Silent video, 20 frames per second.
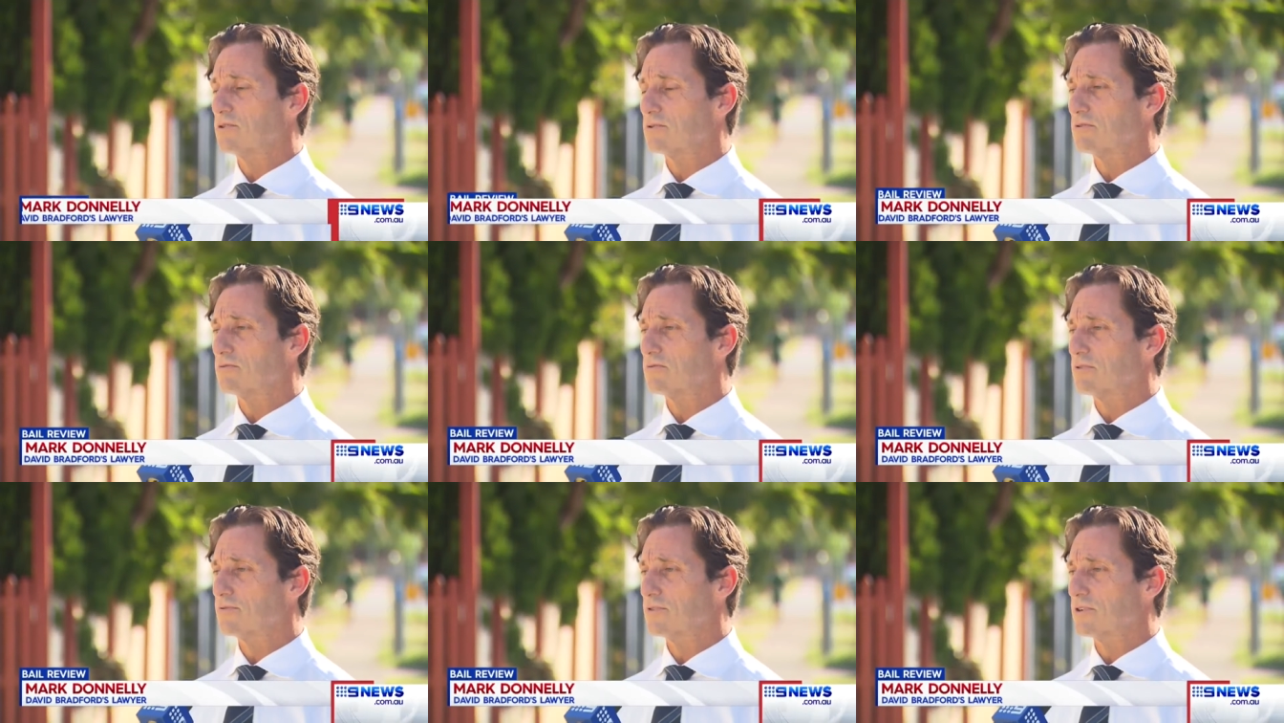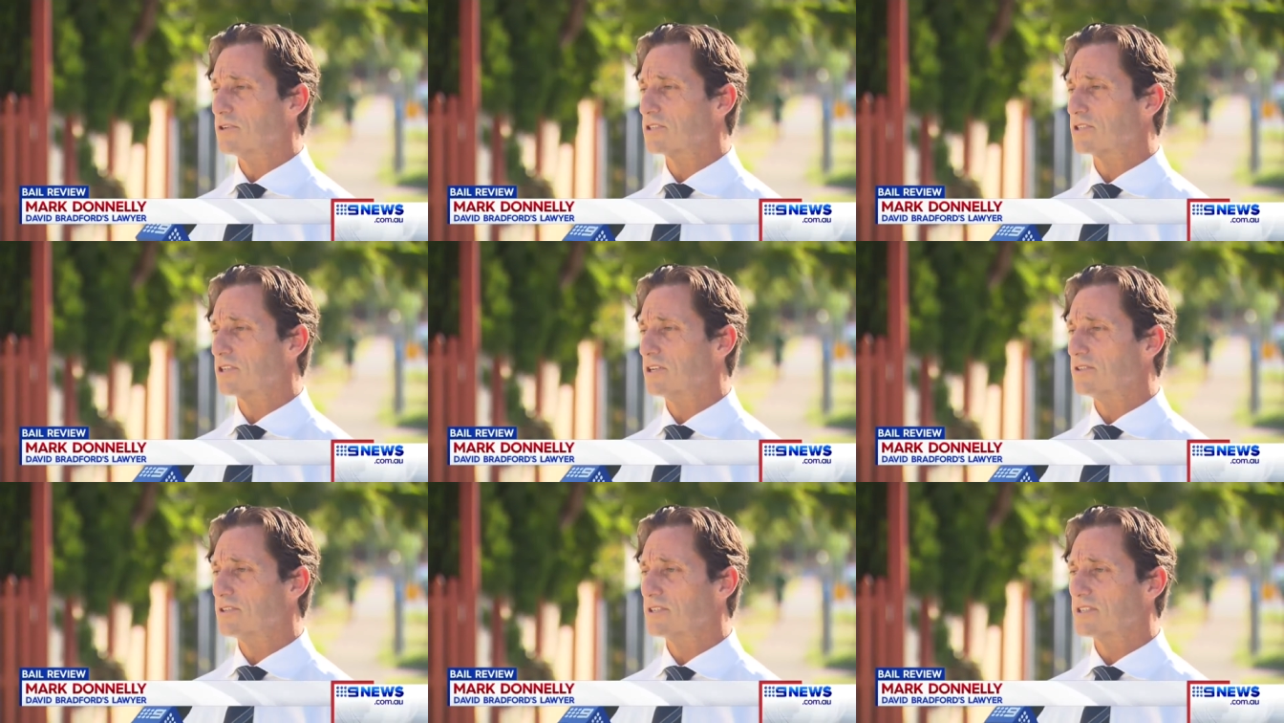sort of
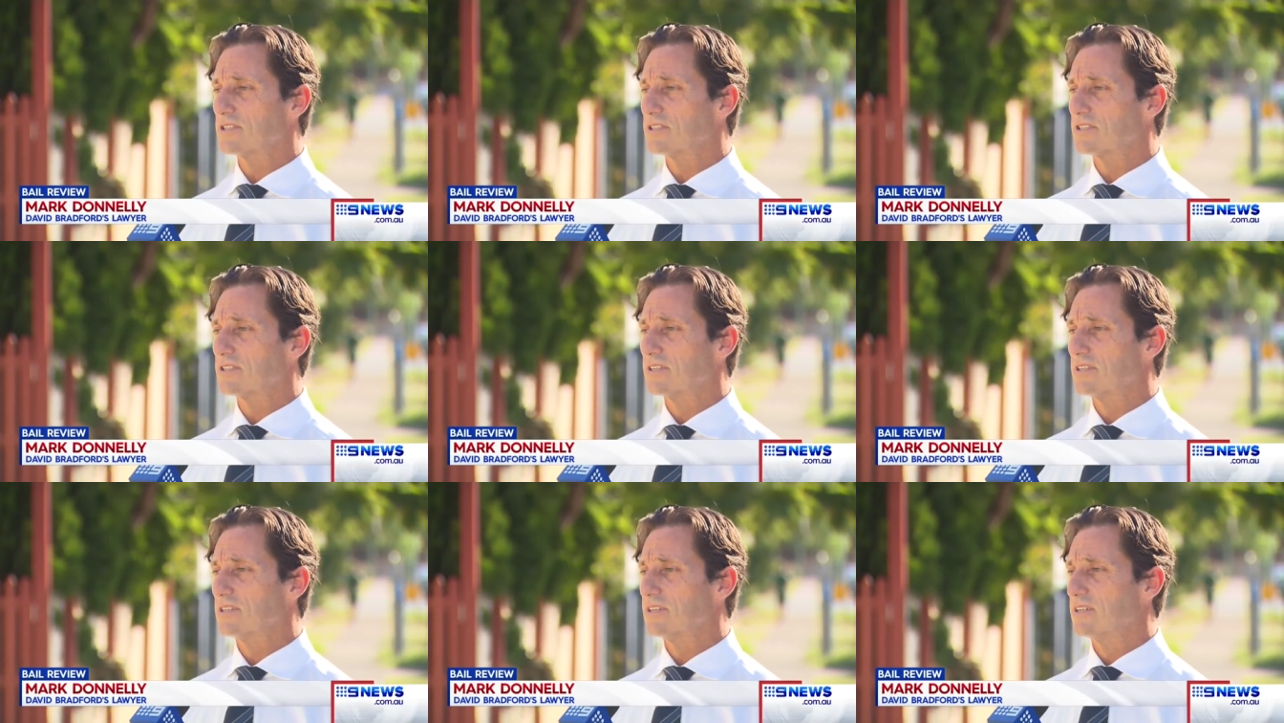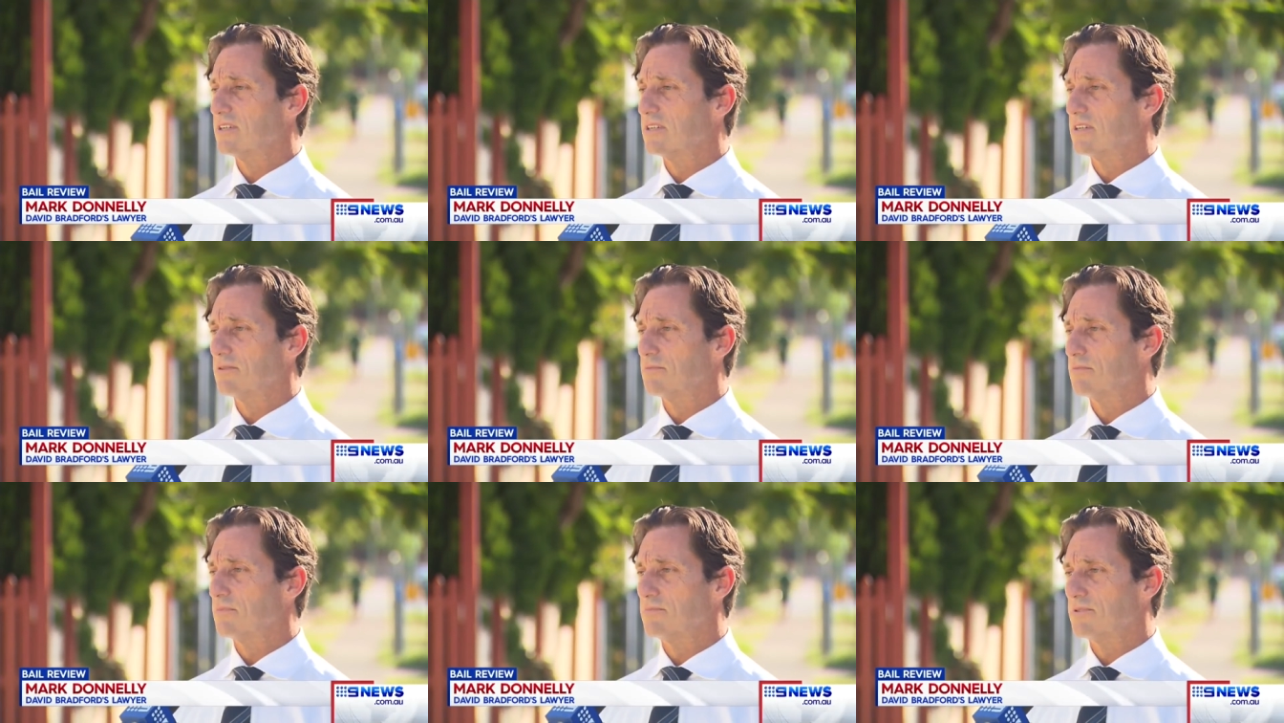reverse onus
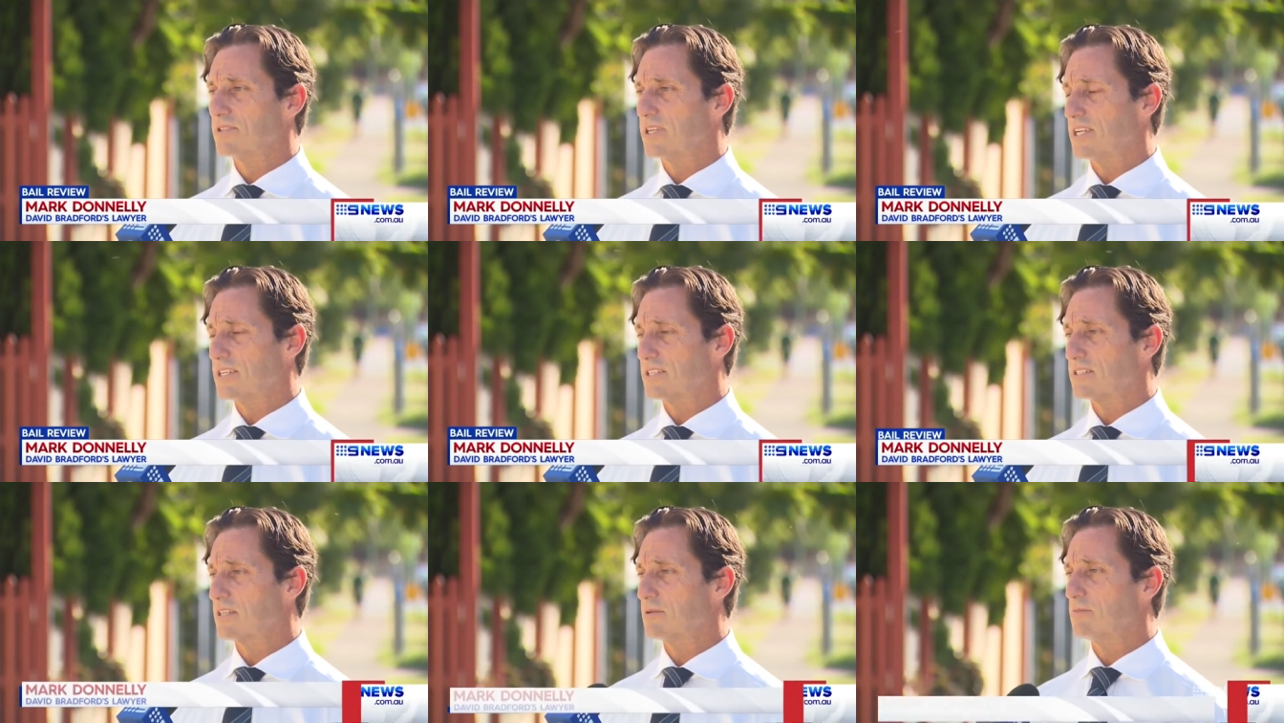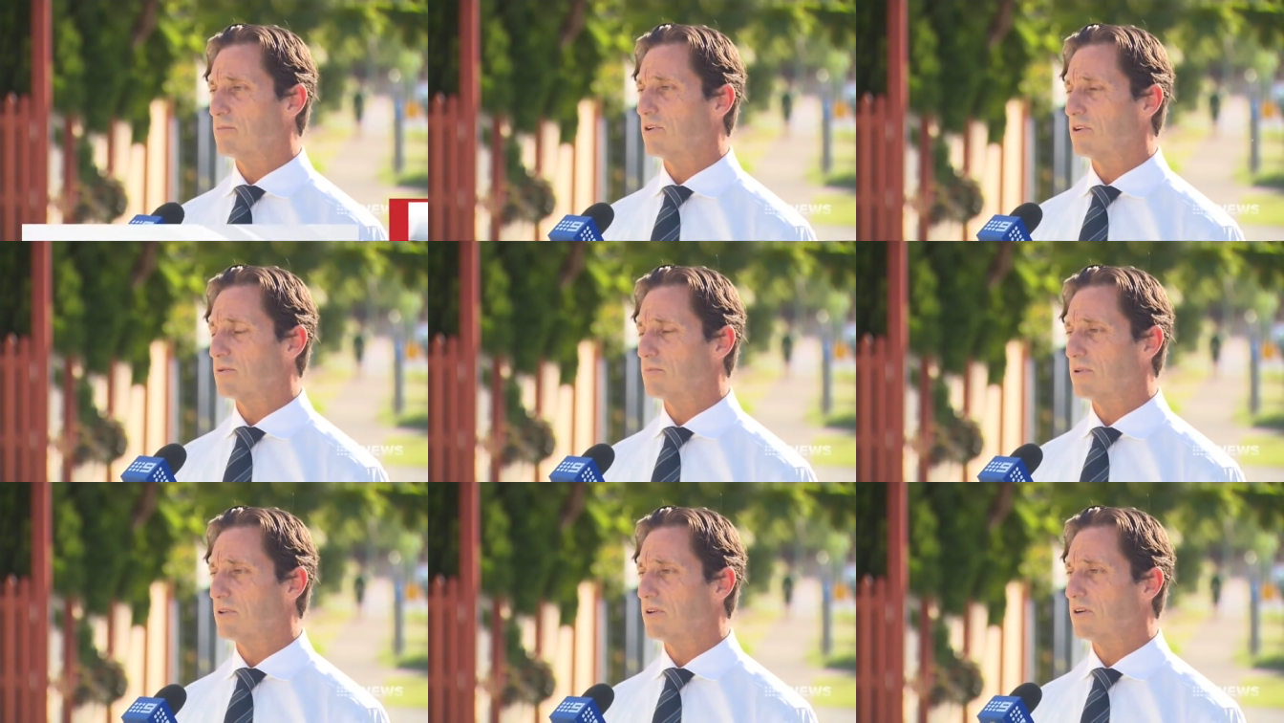test that
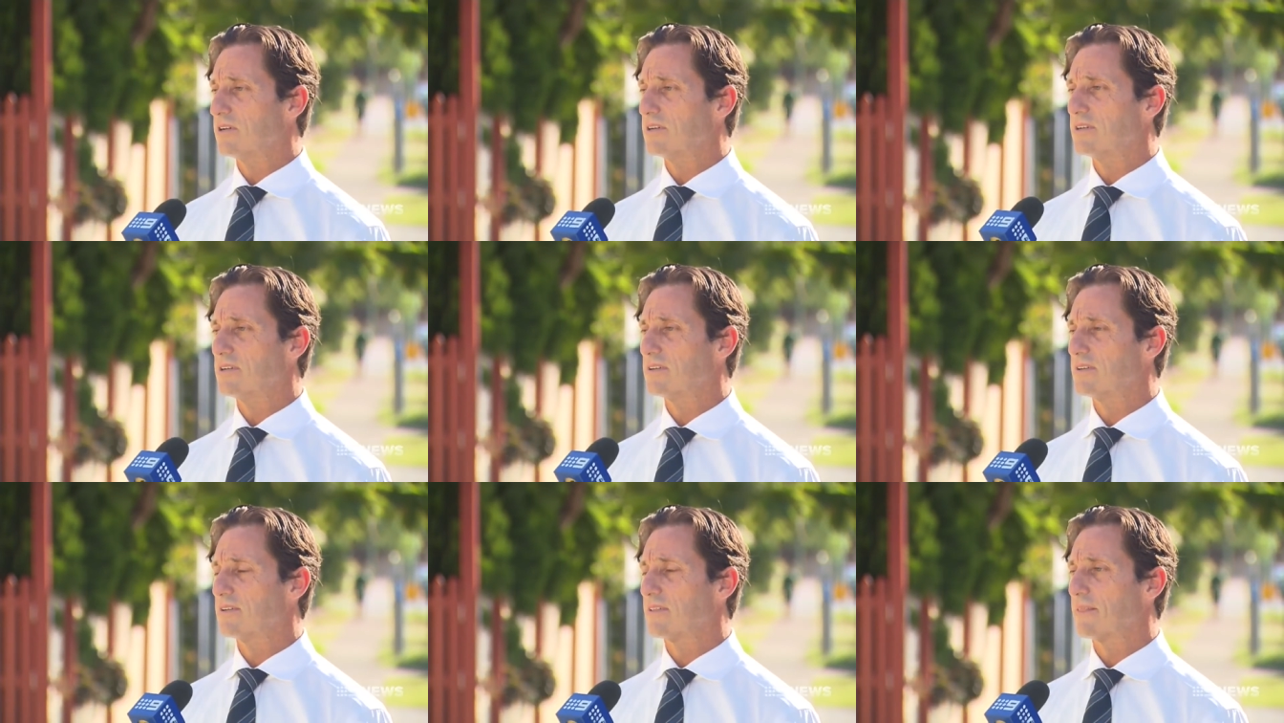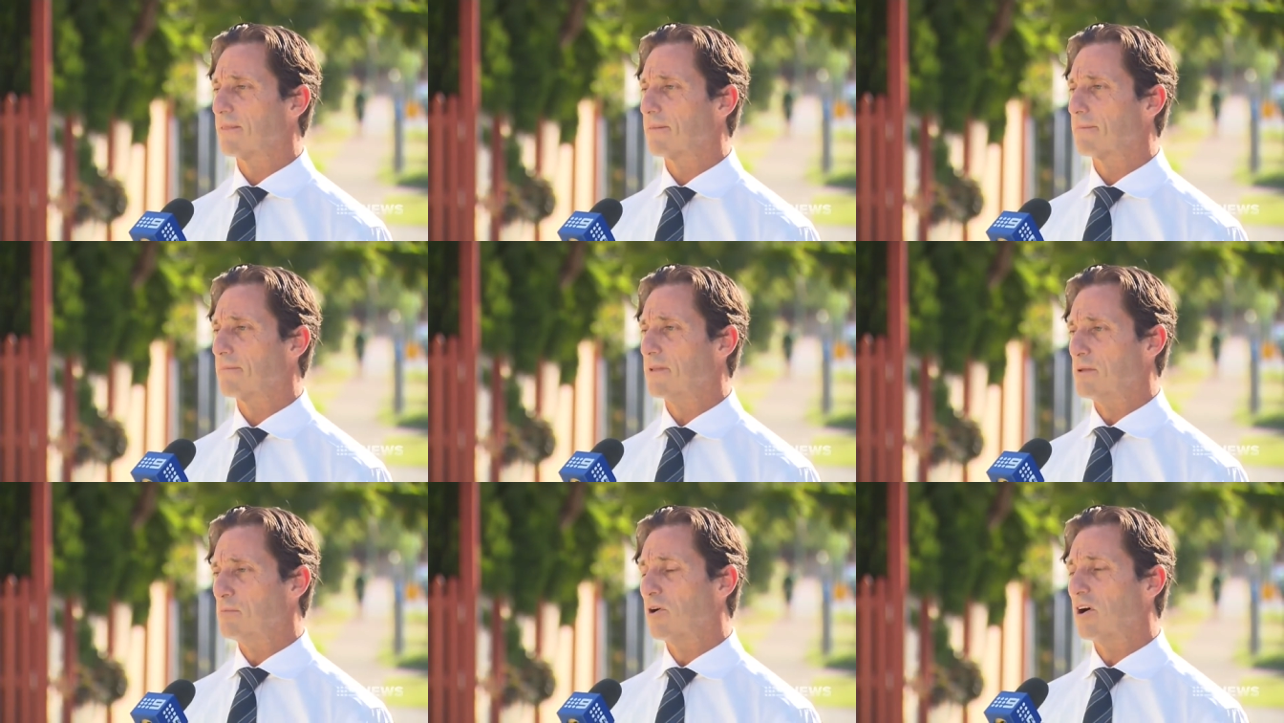might apply,
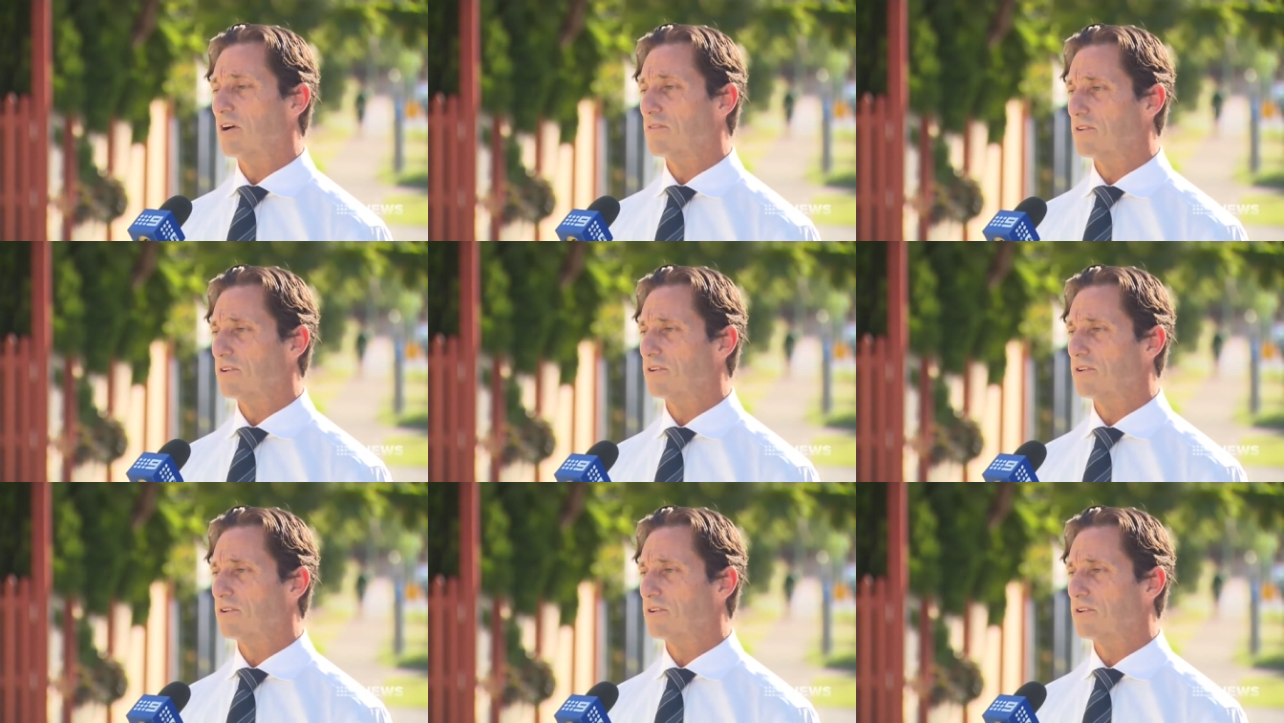in my